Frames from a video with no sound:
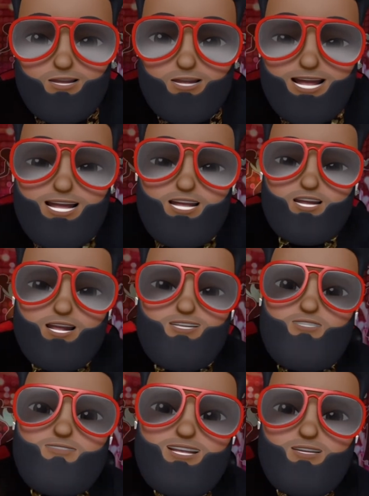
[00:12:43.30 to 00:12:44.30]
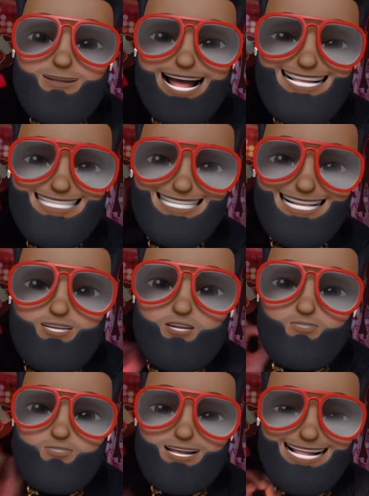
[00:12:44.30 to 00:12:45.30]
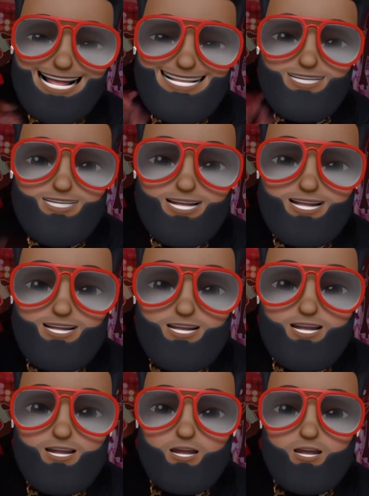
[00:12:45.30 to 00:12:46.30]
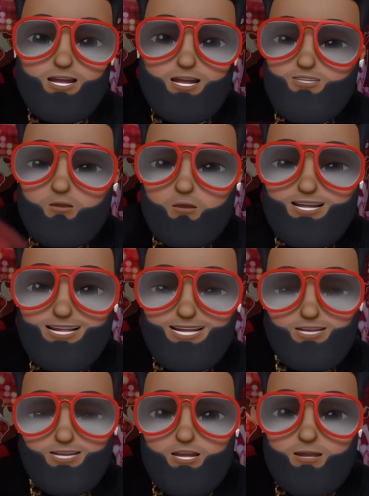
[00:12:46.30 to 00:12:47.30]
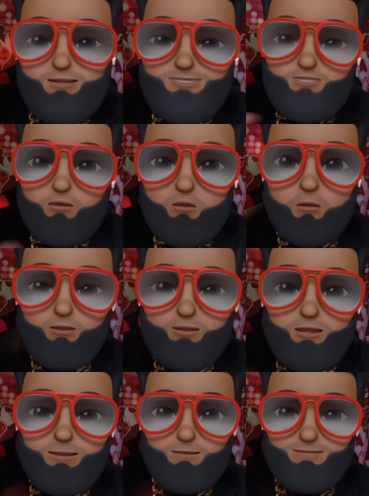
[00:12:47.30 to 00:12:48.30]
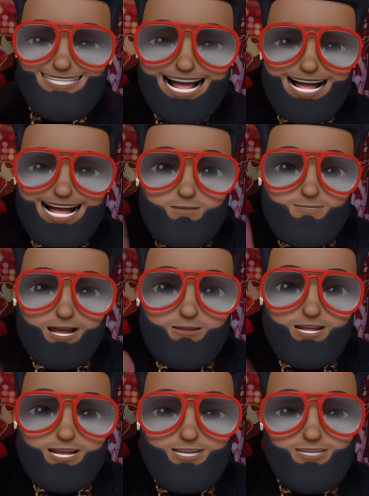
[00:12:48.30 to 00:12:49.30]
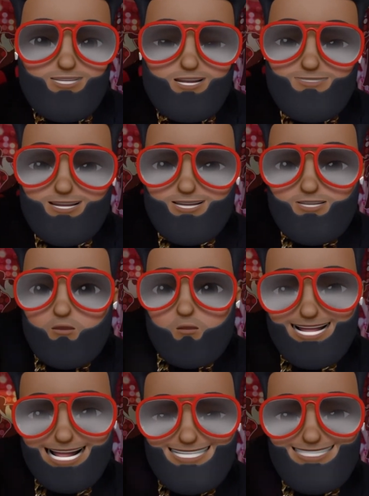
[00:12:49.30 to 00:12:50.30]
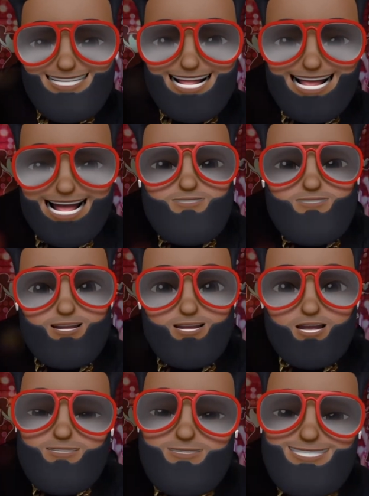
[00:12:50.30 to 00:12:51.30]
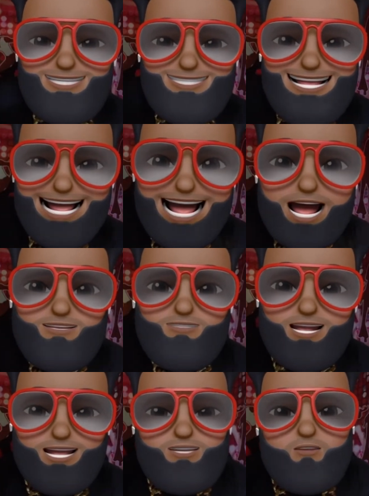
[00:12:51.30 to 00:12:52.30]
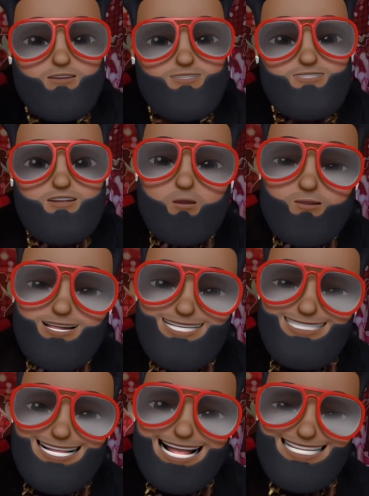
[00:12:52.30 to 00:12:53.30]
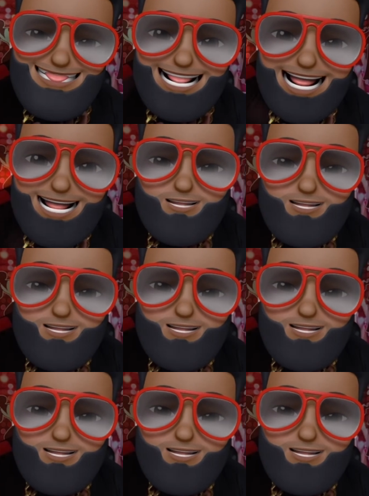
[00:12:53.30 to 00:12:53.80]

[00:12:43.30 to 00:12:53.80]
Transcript: And another reason why I think Tariq Nasheed is on his pro black American tip and little anti-African because Africans don't fuck with us like that.